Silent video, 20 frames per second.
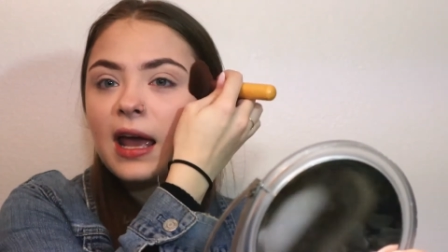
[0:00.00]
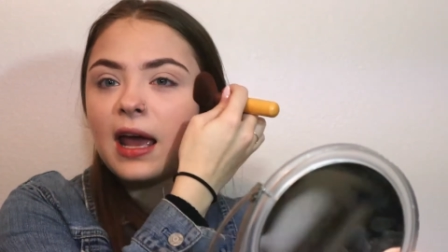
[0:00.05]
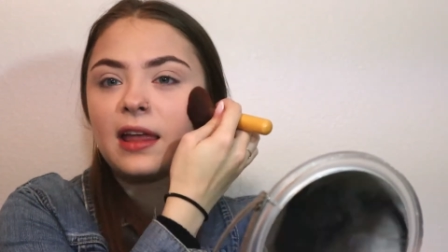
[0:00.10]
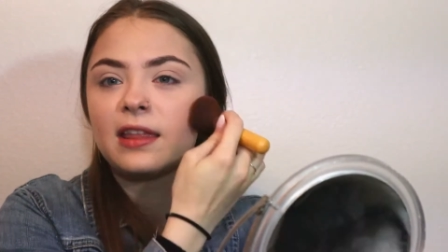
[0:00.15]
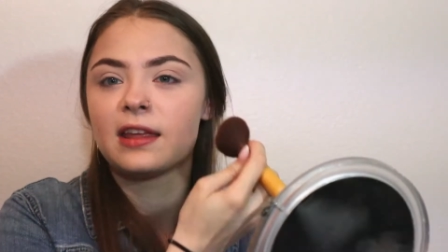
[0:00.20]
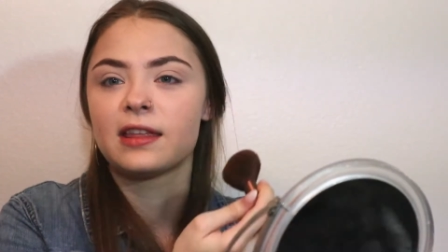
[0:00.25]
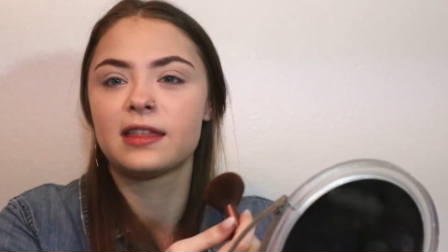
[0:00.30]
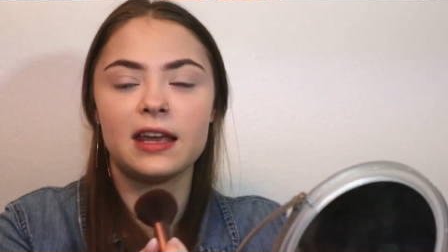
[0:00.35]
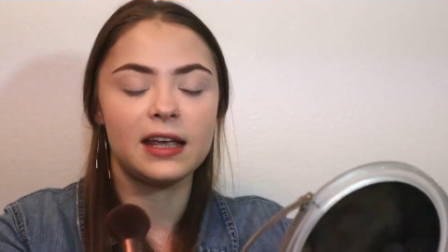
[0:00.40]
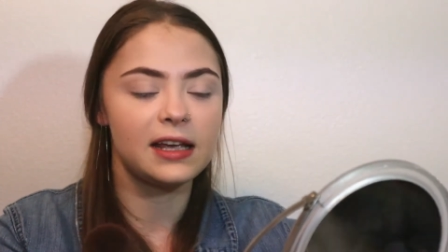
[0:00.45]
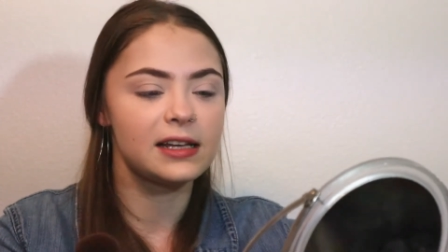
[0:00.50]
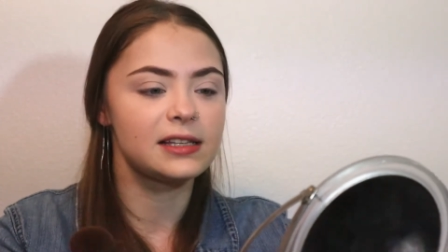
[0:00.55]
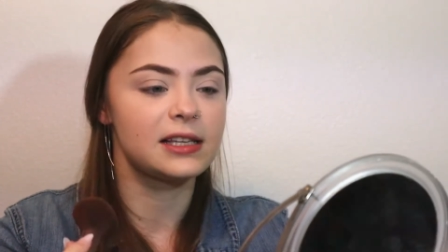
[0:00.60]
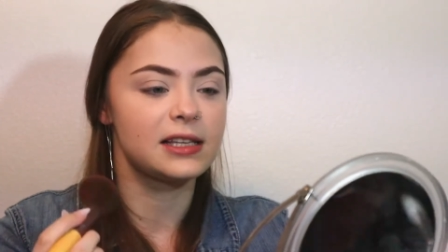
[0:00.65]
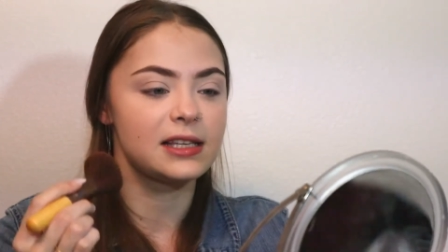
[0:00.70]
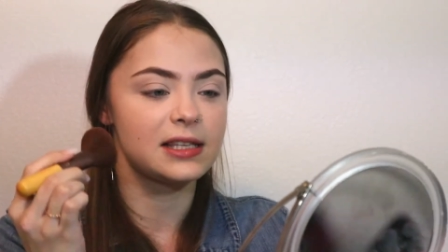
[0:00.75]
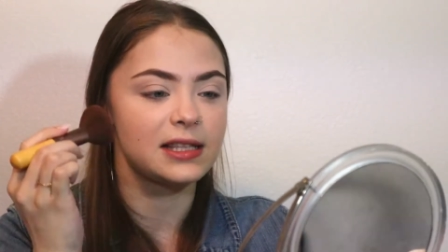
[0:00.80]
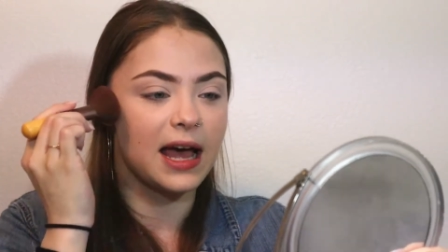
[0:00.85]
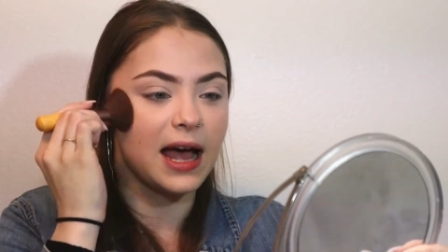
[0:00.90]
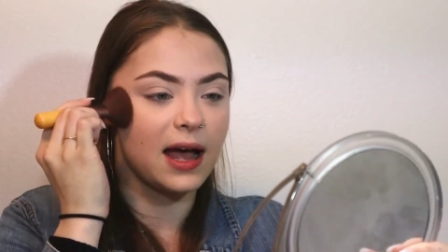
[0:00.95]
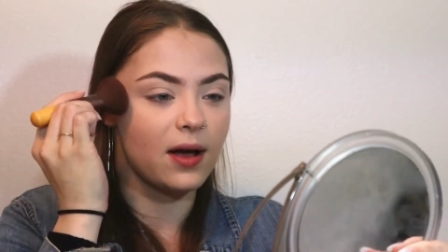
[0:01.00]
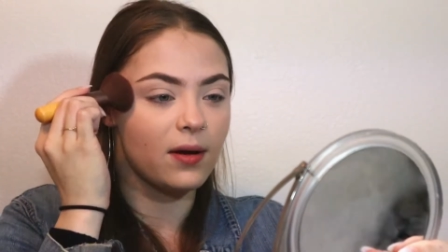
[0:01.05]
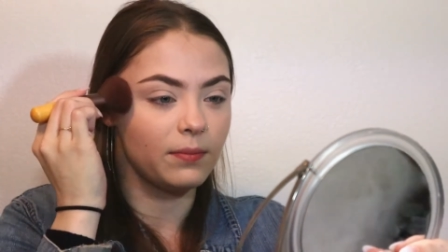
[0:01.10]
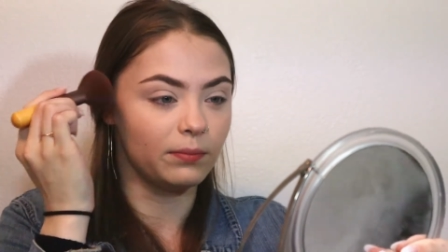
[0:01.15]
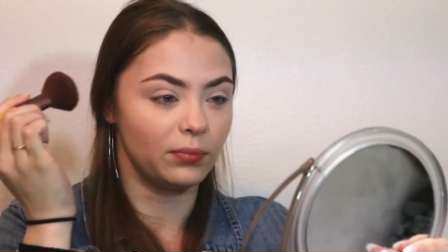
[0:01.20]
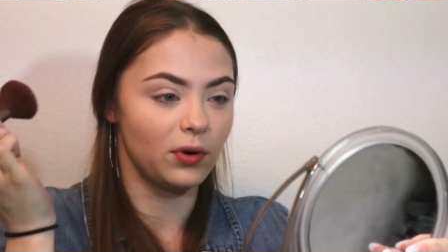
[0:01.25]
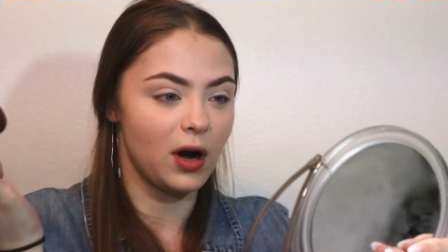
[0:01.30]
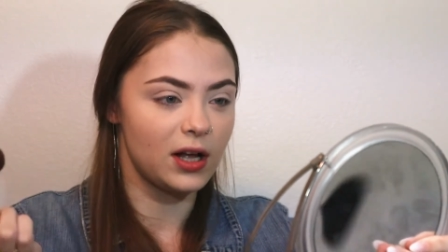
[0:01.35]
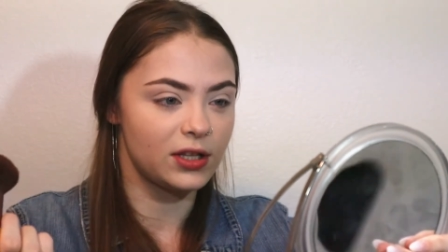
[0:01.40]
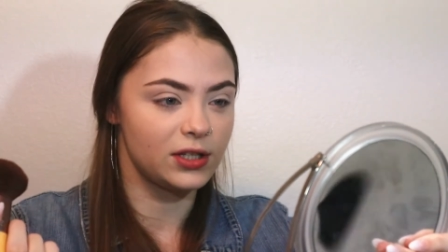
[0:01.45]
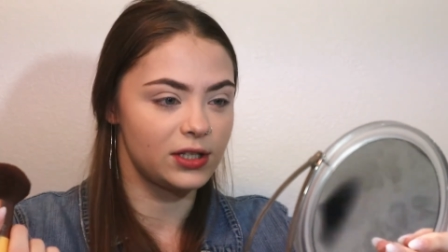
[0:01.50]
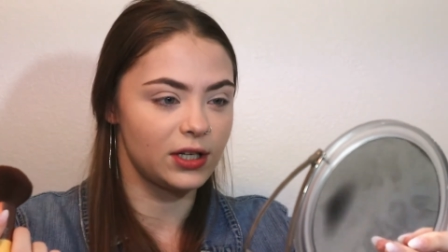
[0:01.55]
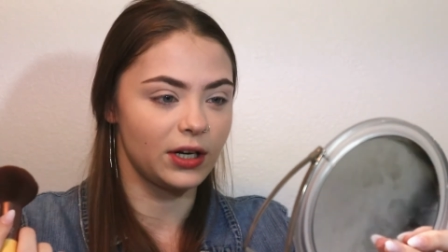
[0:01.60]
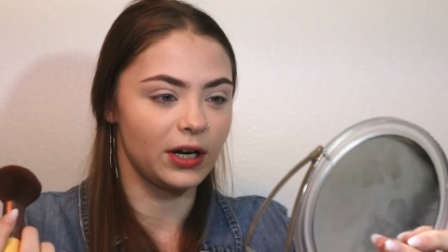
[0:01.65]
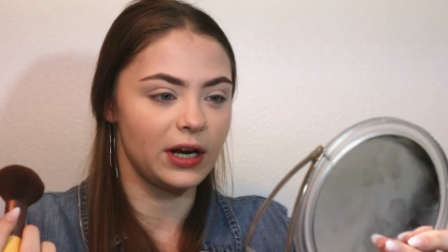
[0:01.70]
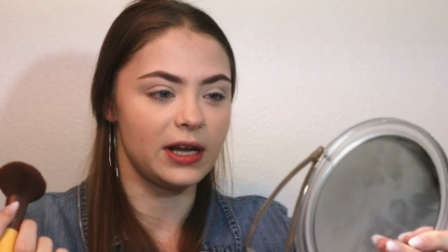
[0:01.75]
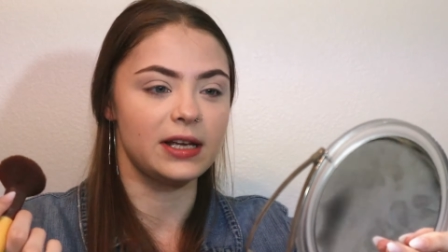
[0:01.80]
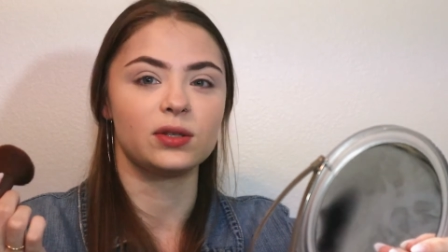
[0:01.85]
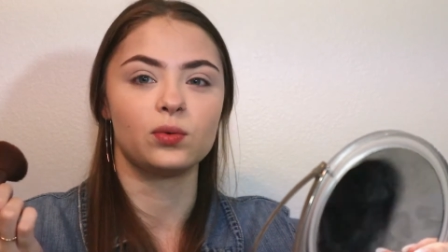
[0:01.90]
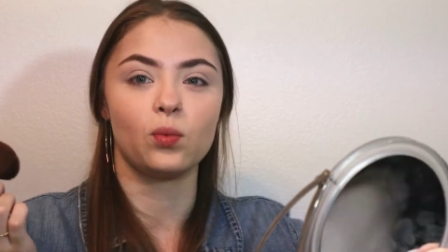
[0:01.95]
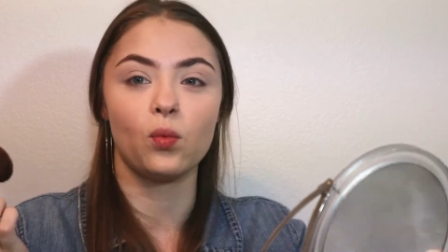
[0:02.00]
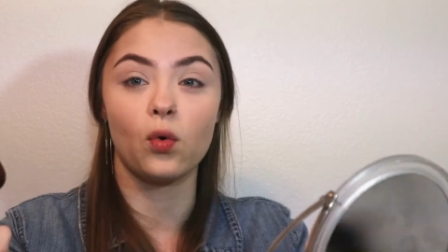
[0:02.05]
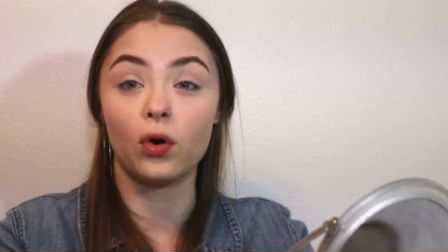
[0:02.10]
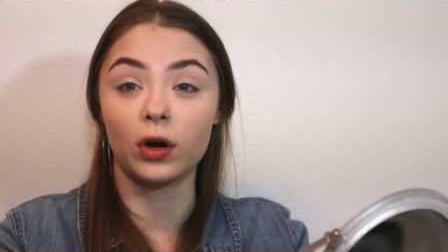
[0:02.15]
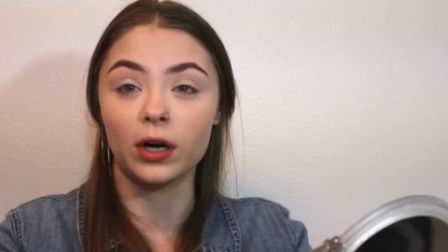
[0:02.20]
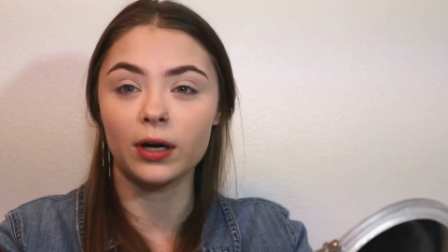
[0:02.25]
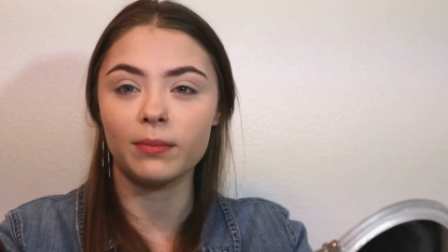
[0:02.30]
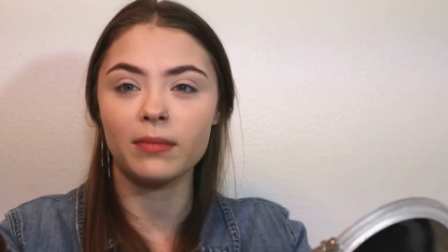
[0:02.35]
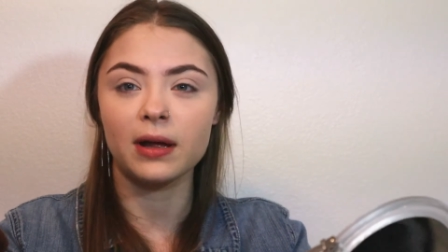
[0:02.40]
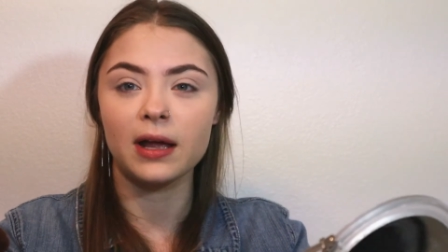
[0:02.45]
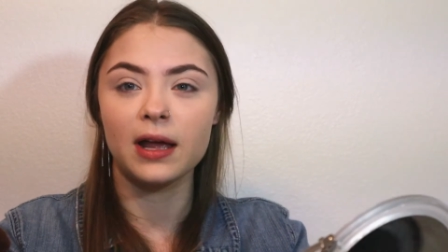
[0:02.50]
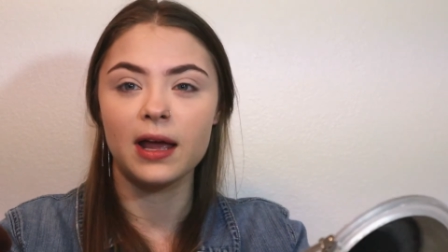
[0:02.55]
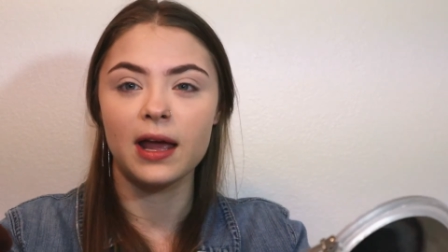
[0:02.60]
and the thing is that bronzer is warm,